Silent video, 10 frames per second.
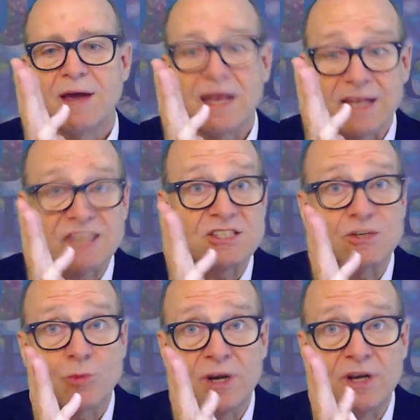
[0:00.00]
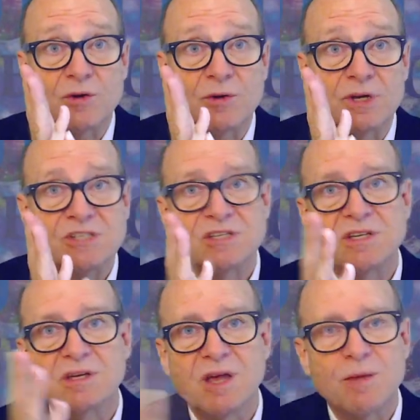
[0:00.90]
At less than 20 degrees,
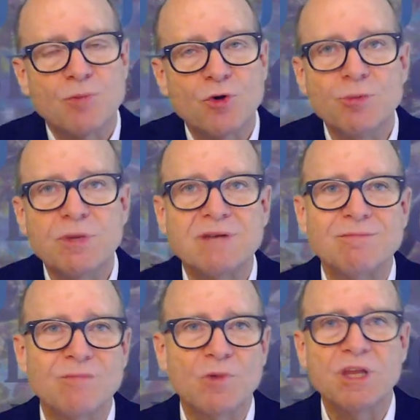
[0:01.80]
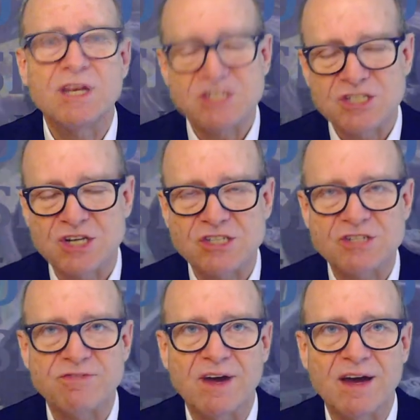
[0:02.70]
the improvement really doesn't
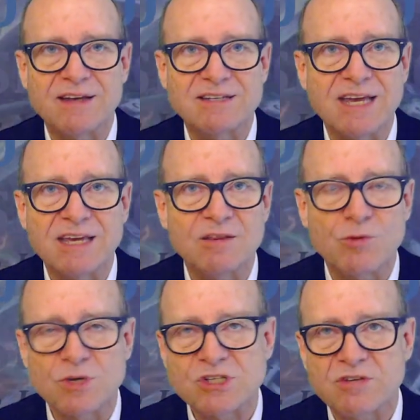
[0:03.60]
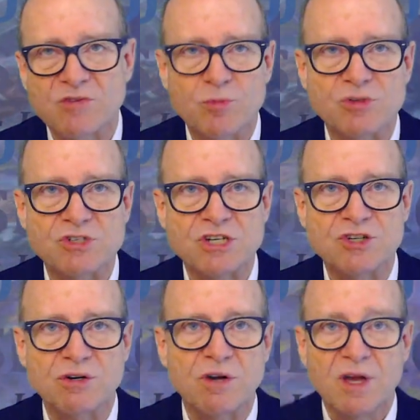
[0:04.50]
justify taking the risk of a procedure.